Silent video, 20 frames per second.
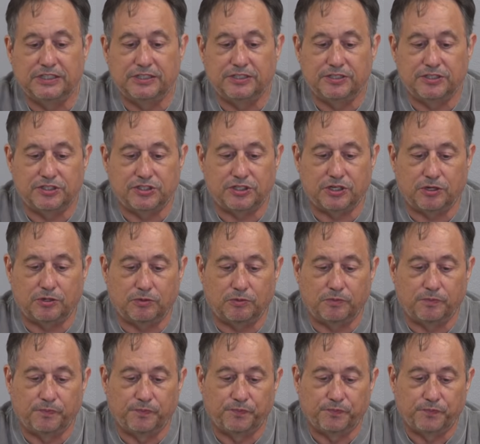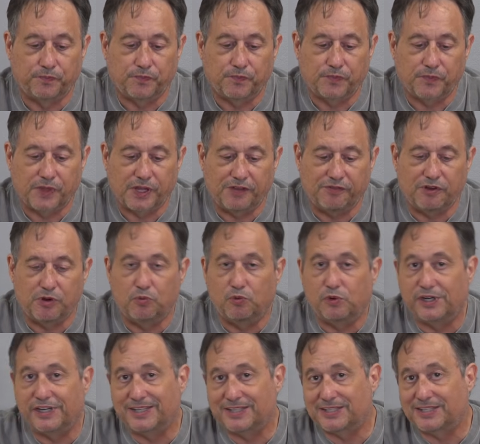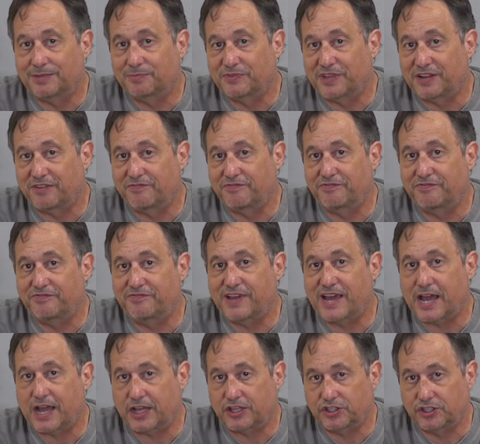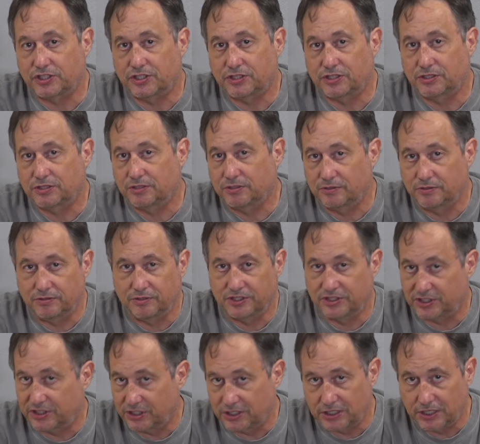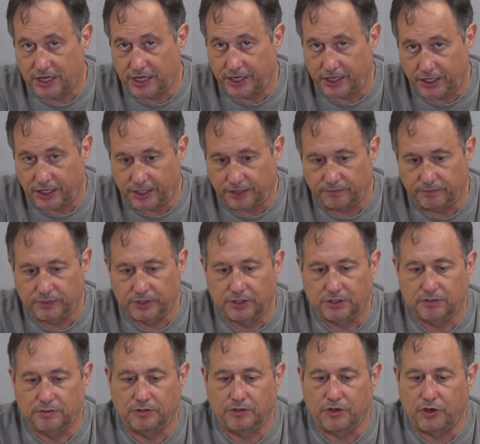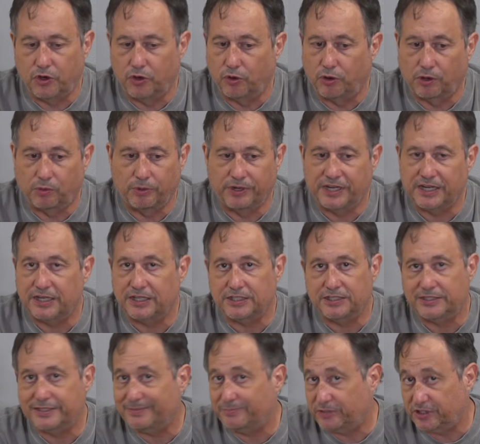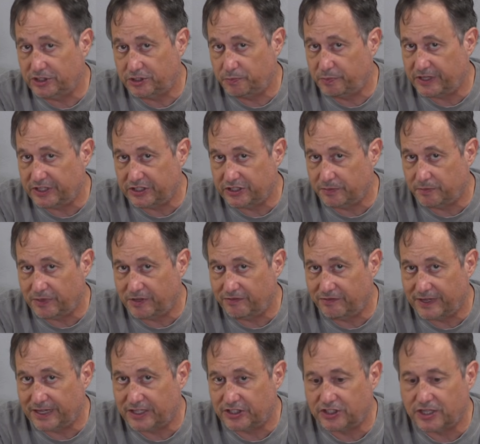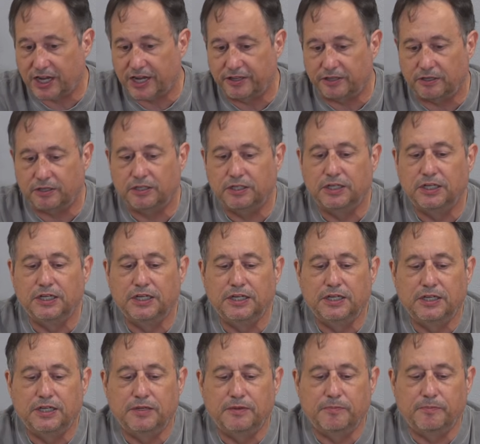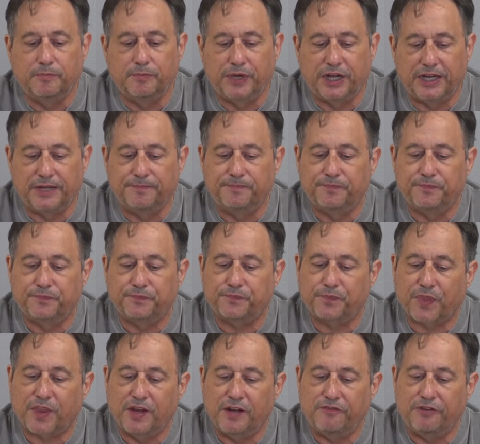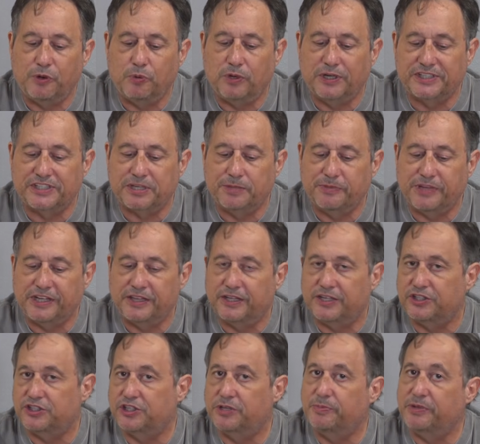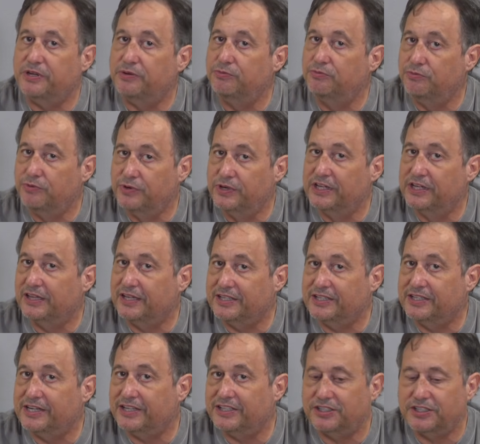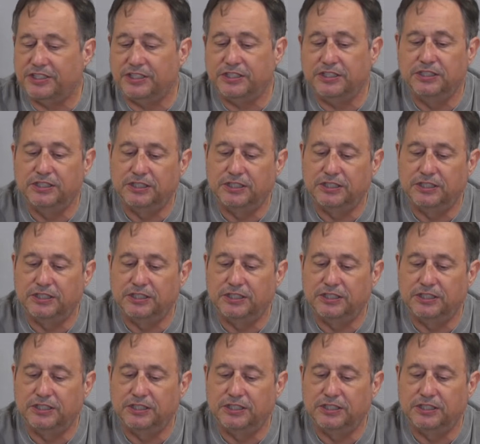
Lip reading: So if you wanted something fast, this is not it. Nor would any deep dish pizza be fast either. But if you want something that should be really tasty,